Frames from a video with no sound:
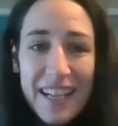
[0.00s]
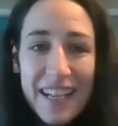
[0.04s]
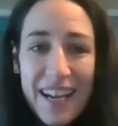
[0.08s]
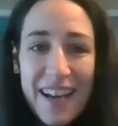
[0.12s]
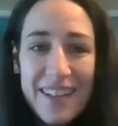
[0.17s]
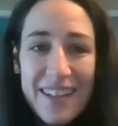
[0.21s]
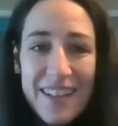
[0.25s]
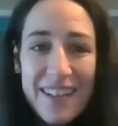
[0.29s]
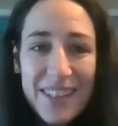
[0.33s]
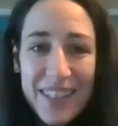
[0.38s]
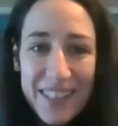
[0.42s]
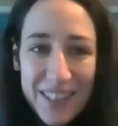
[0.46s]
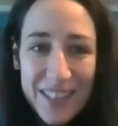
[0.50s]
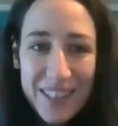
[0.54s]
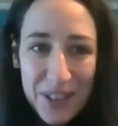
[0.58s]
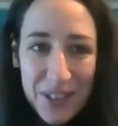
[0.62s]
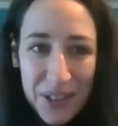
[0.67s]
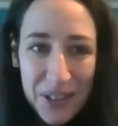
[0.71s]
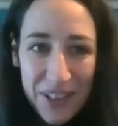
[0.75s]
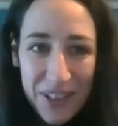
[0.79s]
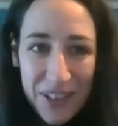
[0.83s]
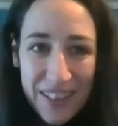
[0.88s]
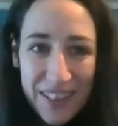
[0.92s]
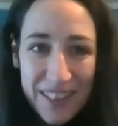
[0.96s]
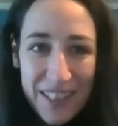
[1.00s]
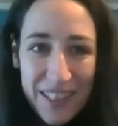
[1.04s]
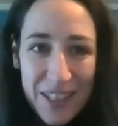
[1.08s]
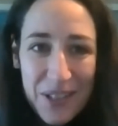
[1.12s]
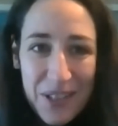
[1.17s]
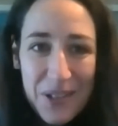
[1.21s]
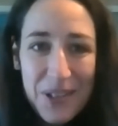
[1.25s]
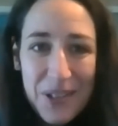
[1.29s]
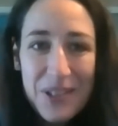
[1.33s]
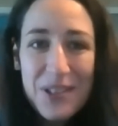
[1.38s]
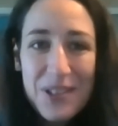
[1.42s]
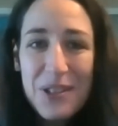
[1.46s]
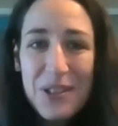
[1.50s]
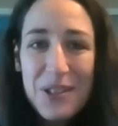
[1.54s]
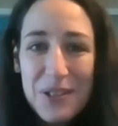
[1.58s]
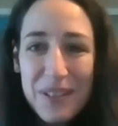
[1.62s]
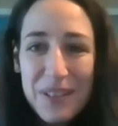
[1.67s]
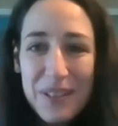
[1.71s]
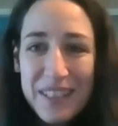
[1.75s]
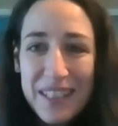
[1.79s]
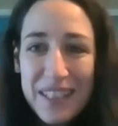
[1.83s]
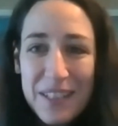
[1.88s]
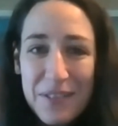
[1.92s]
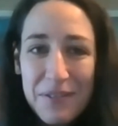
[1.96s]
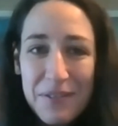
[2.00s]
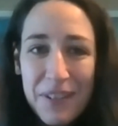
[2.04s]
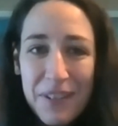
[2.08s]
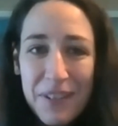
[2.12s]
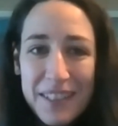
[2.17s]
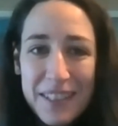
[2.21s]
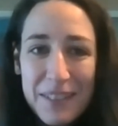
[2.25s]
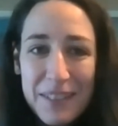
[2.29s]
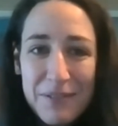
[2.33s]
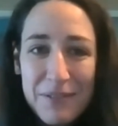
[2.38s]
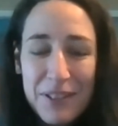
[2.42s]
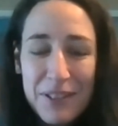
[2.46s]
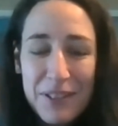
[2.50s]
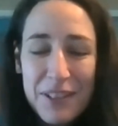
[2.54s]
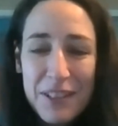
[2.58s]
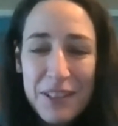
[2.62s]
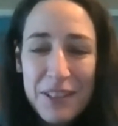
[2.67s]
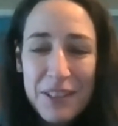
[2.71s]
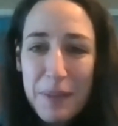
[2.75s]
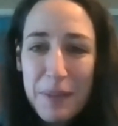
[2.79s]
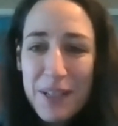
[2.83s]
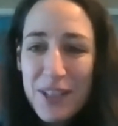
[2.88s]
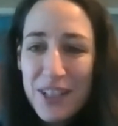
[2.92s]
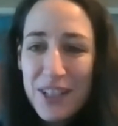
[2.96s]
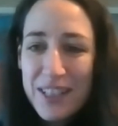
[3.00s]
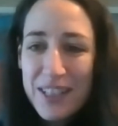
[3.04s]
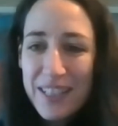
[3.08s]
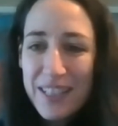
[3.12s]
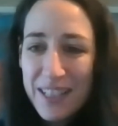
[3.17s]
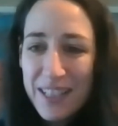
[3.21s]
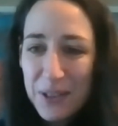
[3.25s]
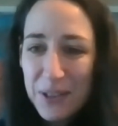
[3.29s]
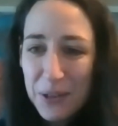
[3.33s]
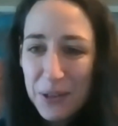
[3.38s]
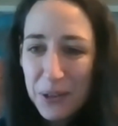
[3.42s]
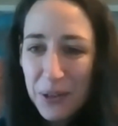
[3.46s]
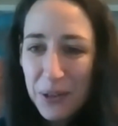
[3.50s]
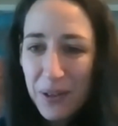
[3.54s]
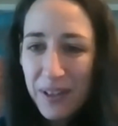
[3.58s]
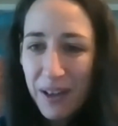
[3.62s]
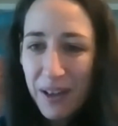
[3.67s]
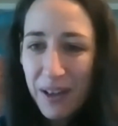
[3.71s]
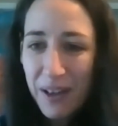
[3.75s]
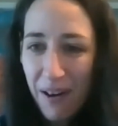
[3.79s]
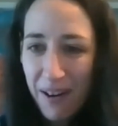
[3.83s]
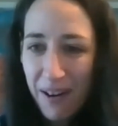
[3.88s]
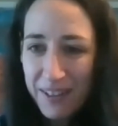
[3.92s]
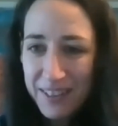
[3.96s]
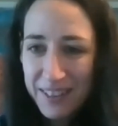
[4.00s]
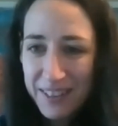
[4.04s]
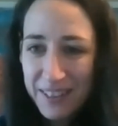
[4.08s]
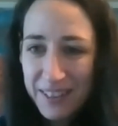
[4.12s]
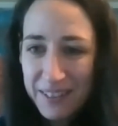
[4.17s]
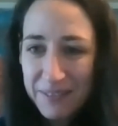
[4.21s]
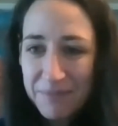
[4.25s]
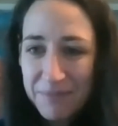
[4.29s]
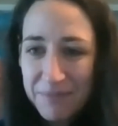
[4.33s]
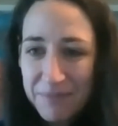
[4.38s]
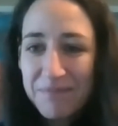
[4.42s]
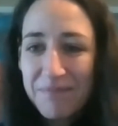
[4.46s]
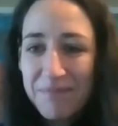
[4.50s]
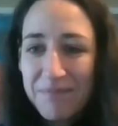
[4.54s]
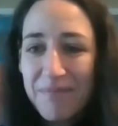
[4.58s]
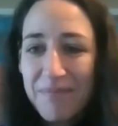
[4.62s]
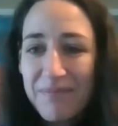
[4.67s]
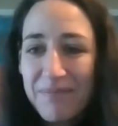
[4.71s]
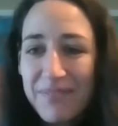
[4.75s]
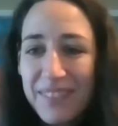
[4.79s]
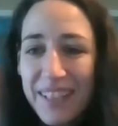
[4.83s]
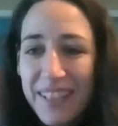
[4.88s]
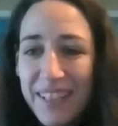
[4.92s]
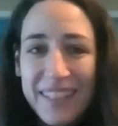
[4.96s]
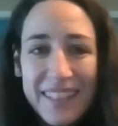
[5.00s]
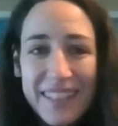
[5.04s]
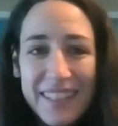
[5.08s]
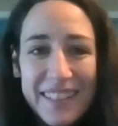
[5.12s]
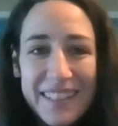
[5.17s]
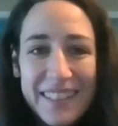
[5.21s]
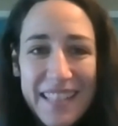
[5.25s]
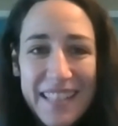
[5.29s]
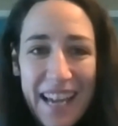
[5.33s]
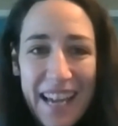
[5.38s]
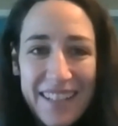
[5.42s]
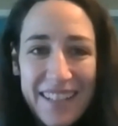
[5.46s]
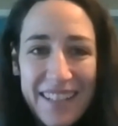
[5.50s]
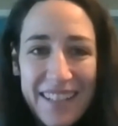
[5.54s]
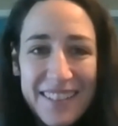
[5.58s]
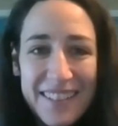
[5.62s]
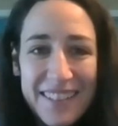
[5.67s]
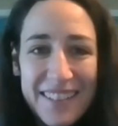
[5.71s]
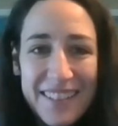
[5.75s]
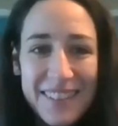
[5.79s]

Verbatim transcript: Uh, so that's another thing that you can do to identify the different species in your garden. Yes.